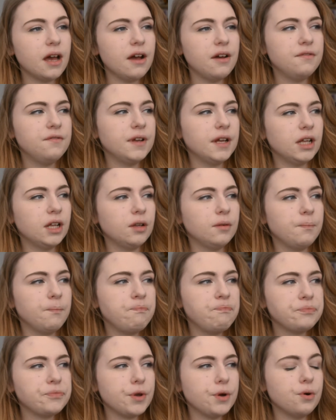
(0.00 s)
a film
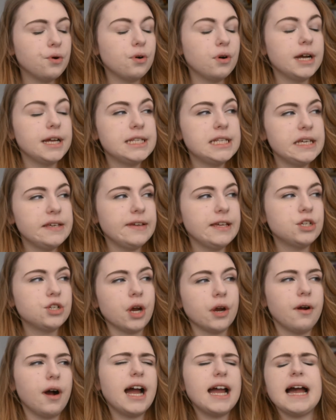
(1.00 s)
or a TV
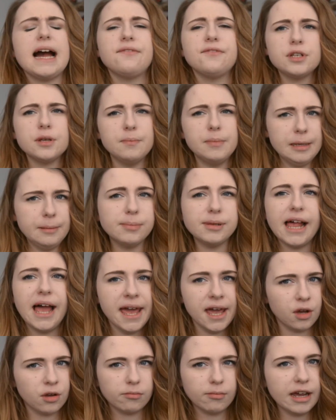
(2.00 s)
show, I have to be
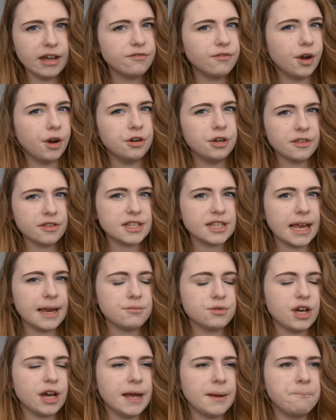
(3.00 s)
playing on my phone at the
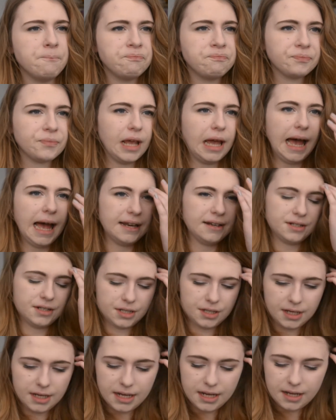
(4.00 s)
same time,
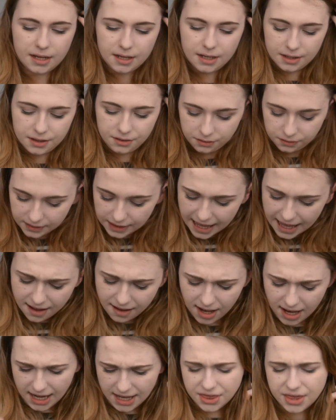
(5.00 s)
and
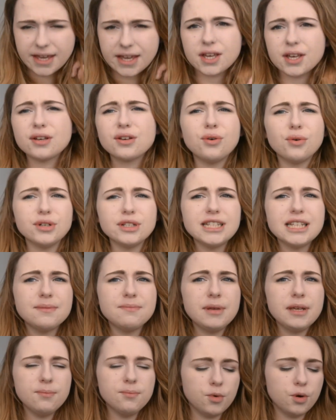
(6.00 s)
that I think causes
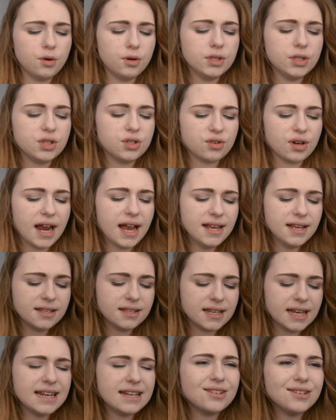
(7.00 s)
me more
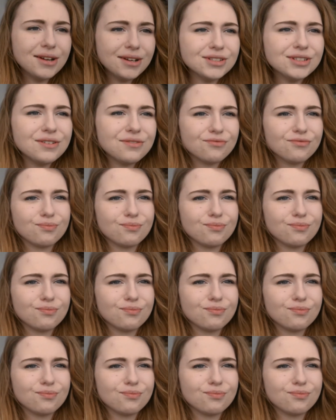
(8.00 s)
stress. It doesn't